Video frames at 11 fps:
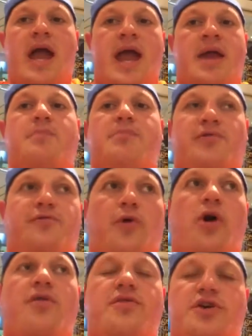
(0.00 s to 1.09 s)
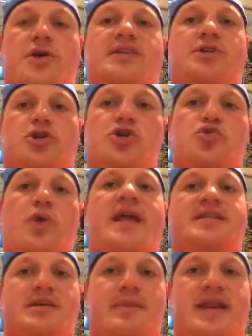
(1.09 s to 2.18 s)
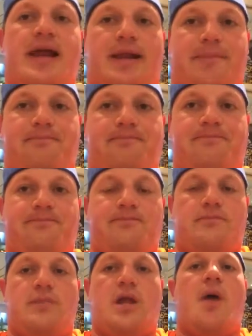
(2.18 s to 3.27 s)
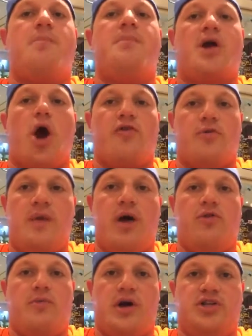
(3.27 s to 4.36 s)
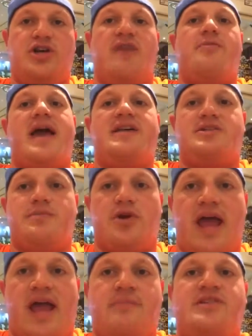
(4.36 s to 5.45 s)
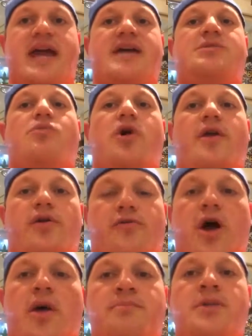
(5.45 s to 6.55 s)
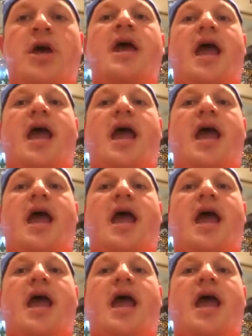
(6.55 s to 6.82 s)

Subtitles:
And before the U.S. soldiers went into Manila, MacArthur met with a bunch of them. He asked them their names. He asked them where they were from.